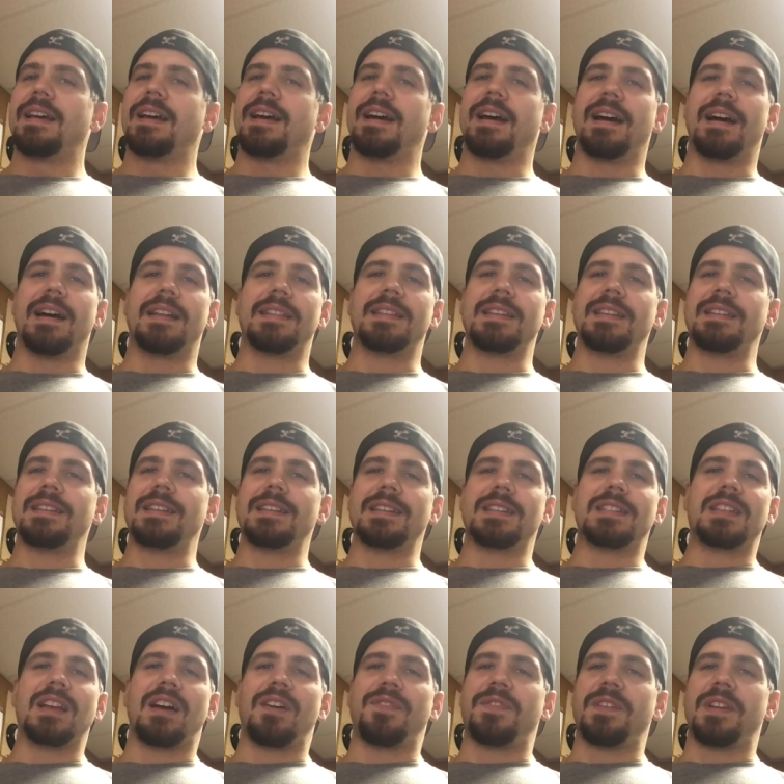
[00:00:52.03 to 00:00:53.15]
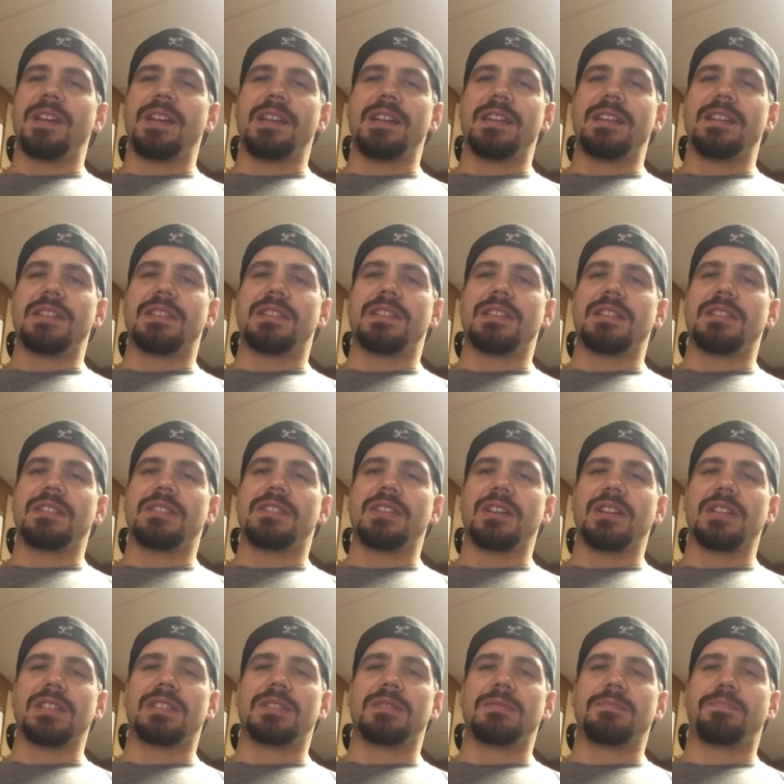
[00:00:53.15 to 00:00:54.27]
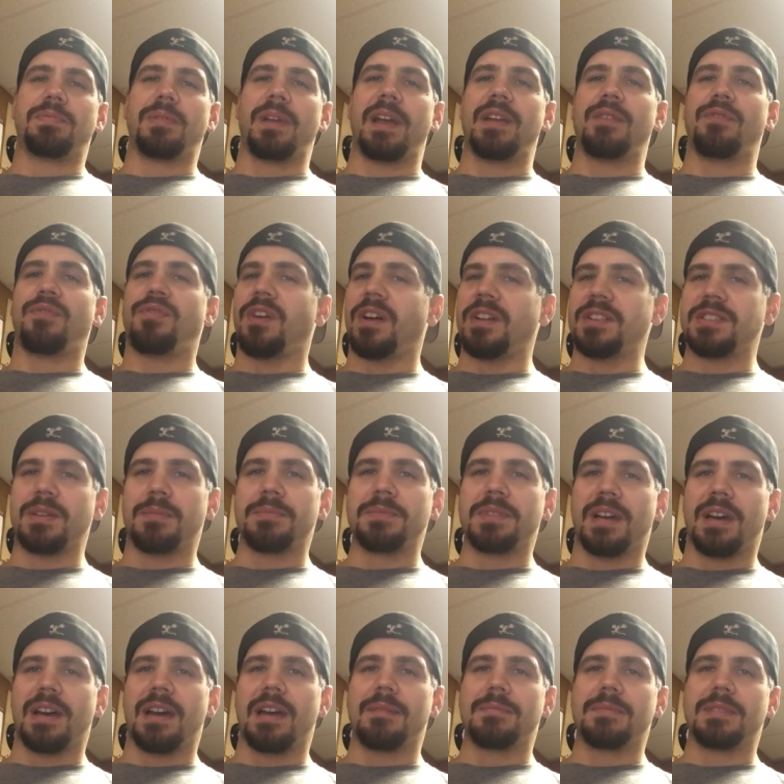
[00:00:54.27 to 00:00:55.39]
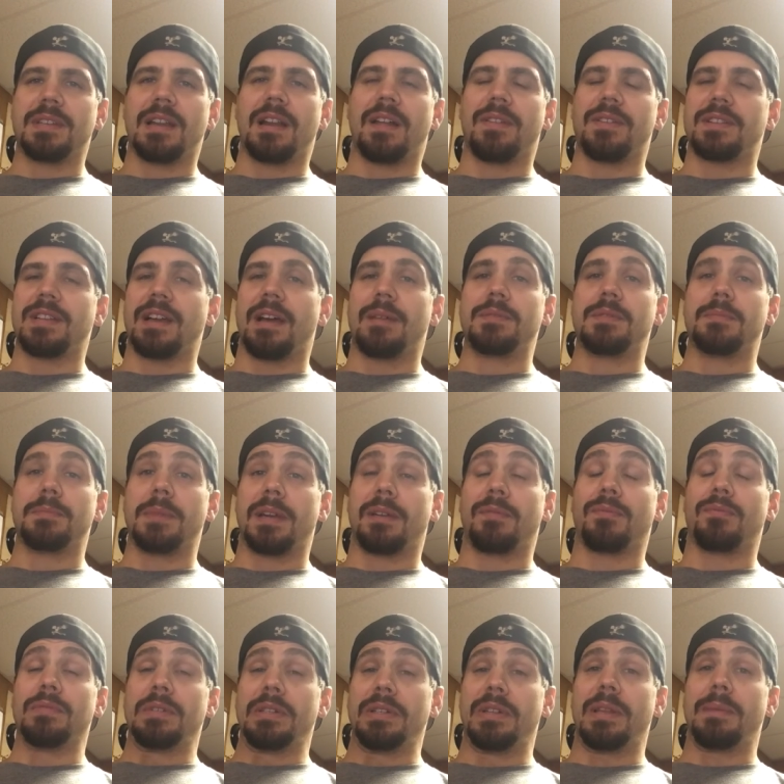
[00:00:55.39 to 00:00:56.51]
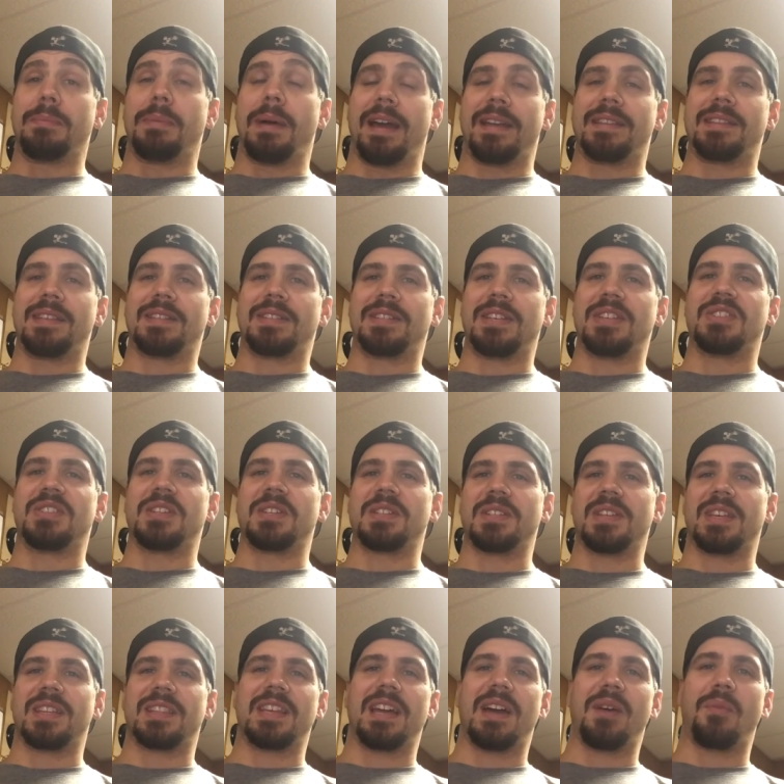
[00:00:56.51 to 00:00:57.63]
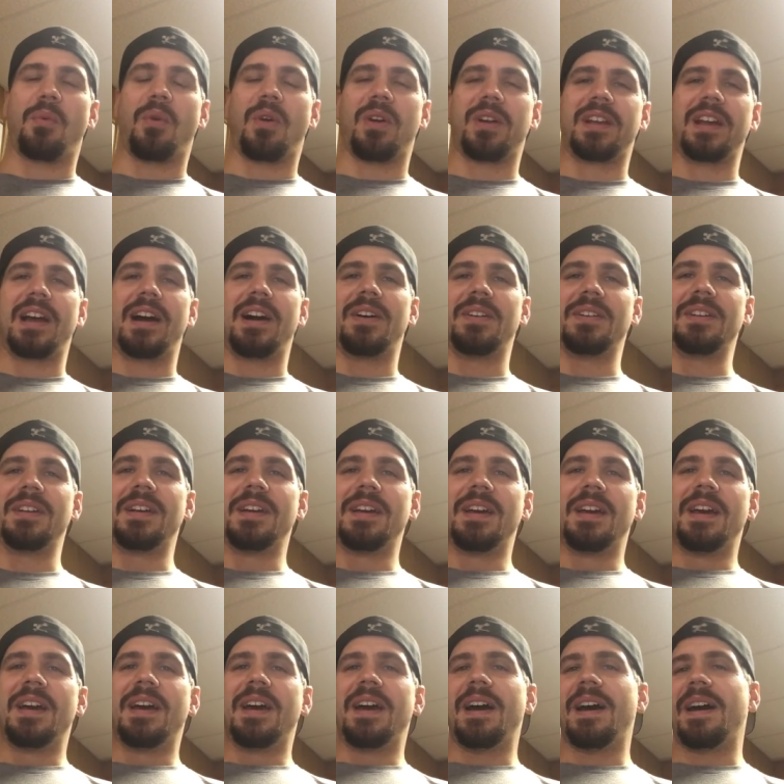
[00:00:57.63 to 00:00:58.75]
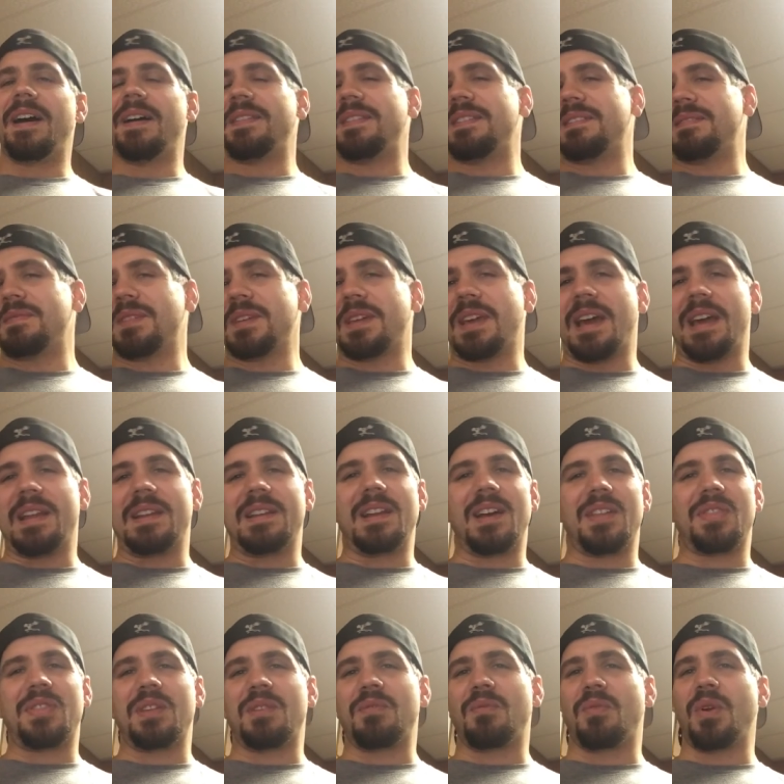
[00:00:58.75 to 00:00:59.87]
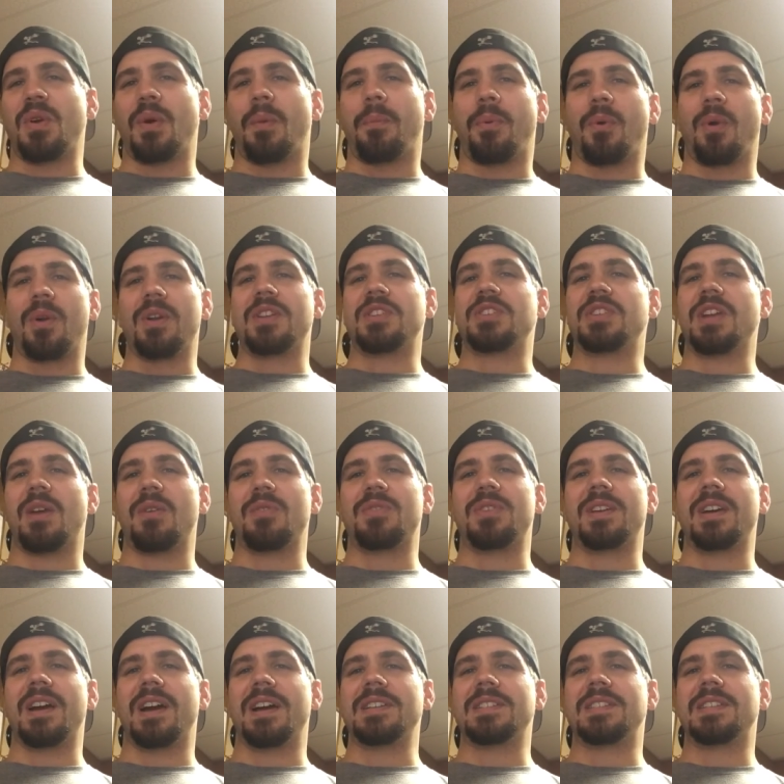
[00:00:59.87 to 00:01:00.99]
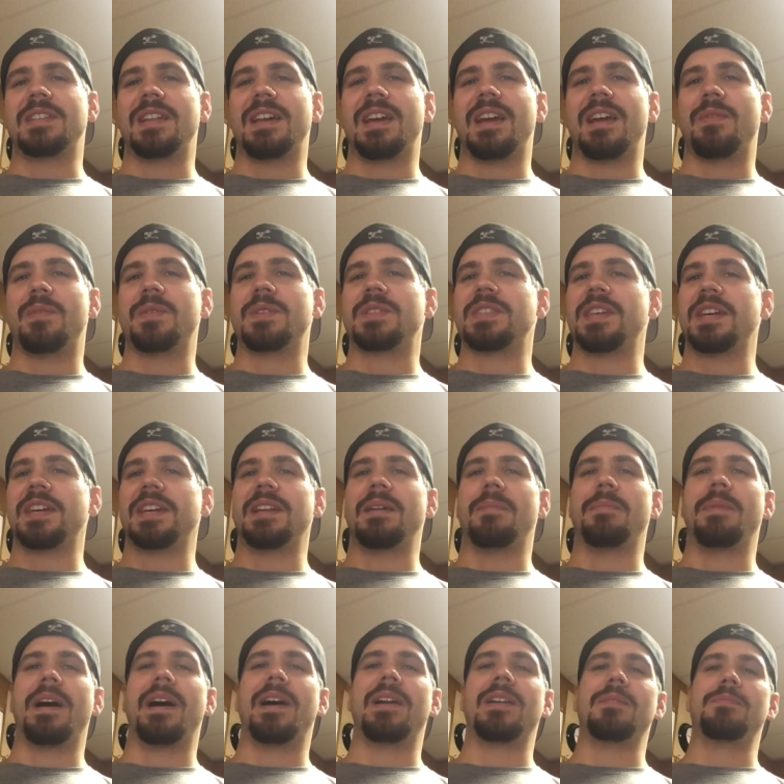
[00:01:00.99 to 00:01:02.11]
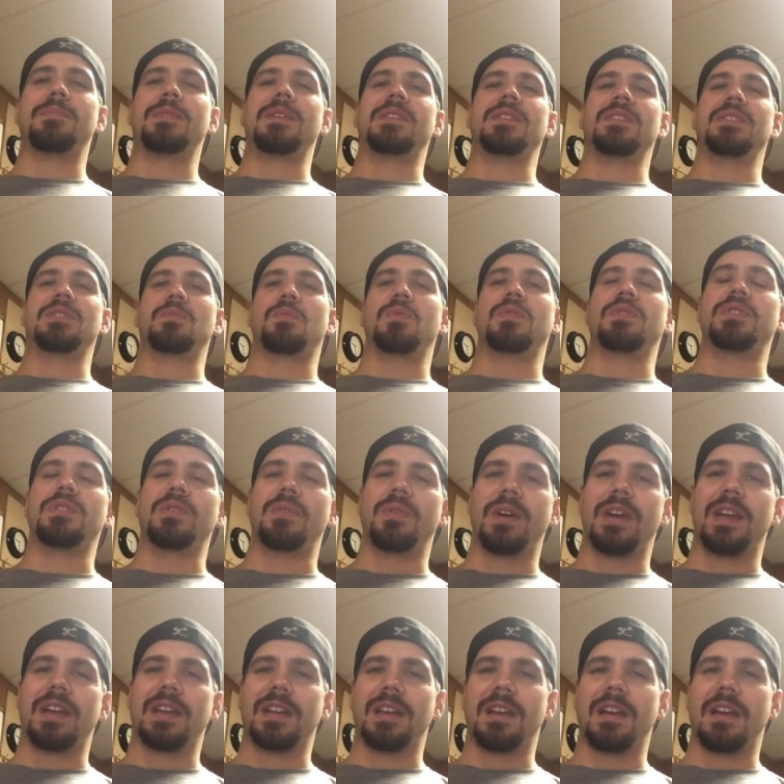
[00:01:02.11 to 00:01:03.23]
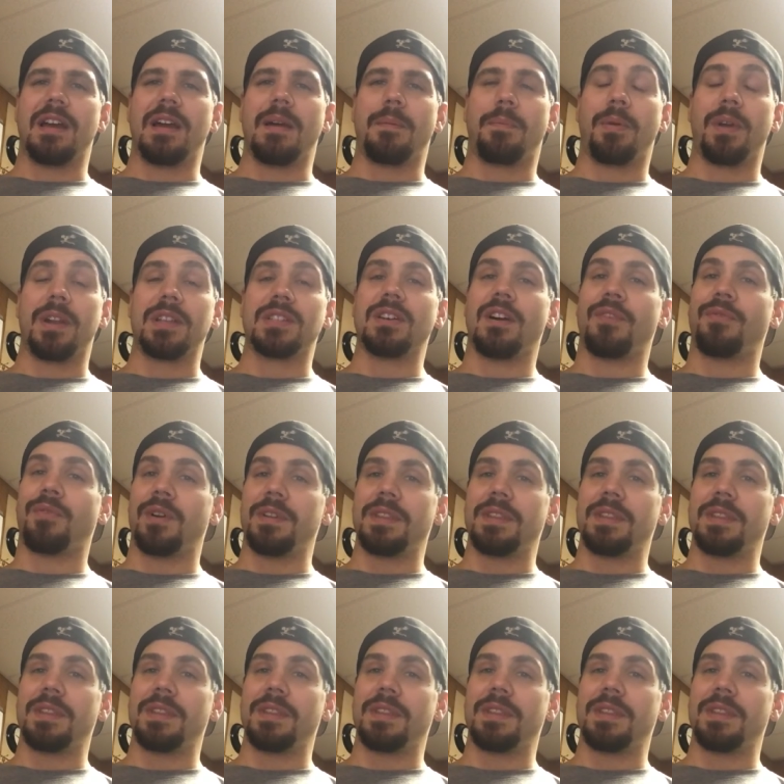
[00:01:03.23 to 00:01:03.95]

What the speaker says: This stuff is just plain fun sometimes, and other times you make really bad decisions like that workout. Again, nothing real important to share with you guys today. I was thinking about it because we're doing a pretty tough